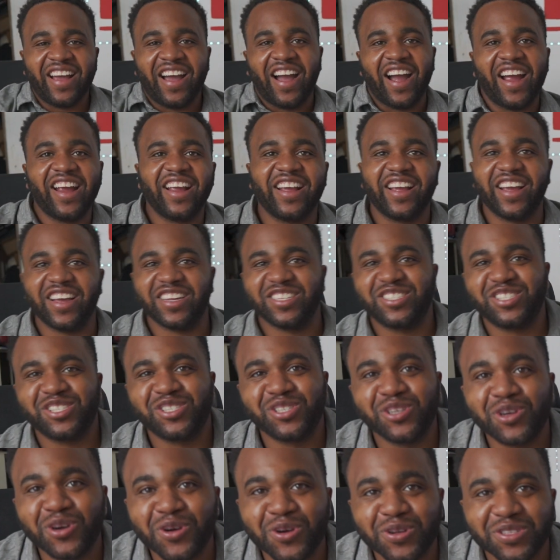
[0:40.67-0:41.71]
Alright guys,
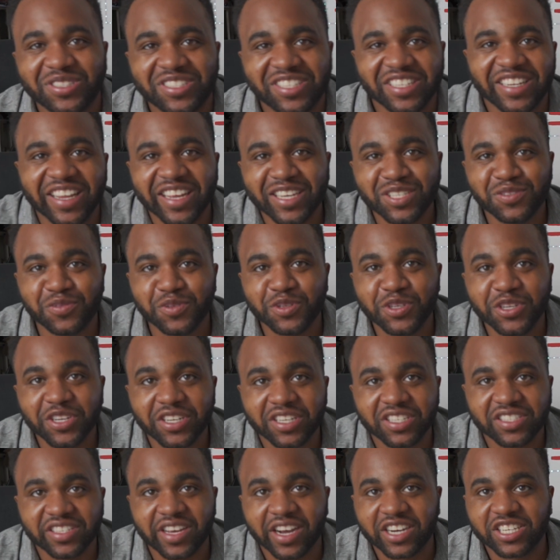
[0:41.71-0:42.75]
so today's video
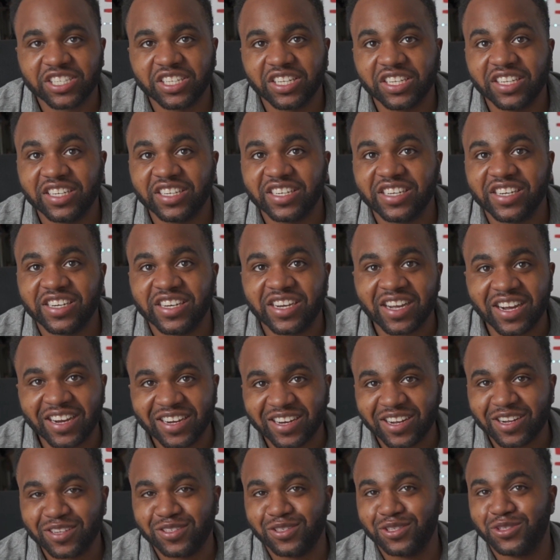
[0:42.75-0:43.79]
is actually
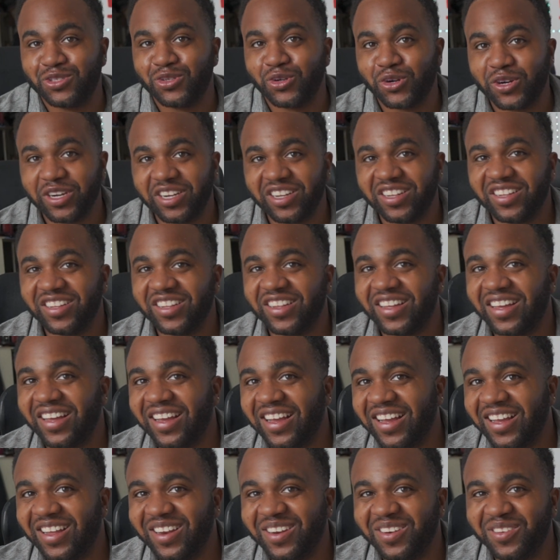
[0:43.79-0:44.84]
not a tutorial,
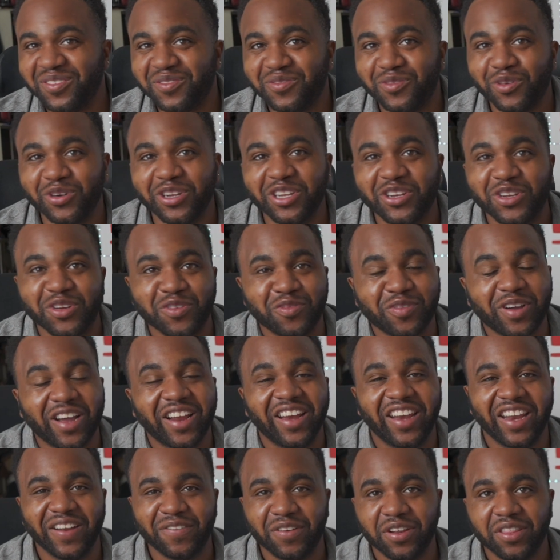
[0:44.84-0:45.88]
and funny enough, I
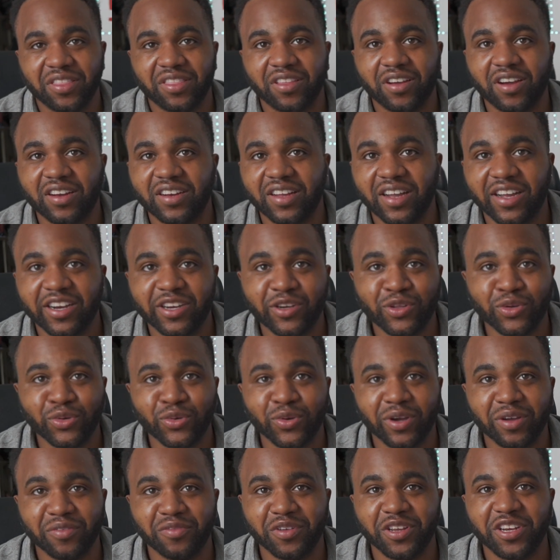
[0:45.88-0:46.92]
never thought I'd do
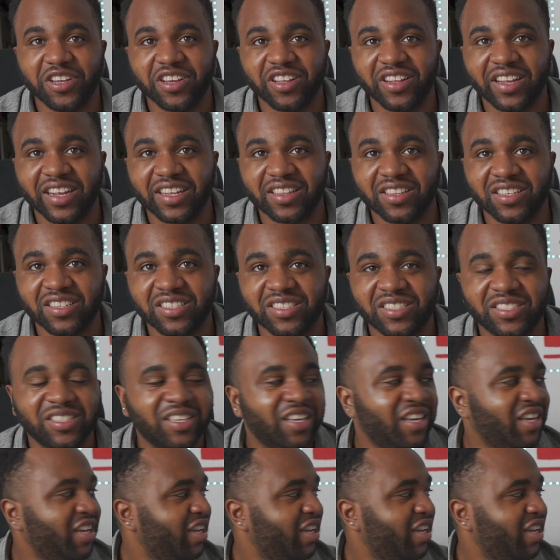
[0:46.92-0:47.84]
a video like this.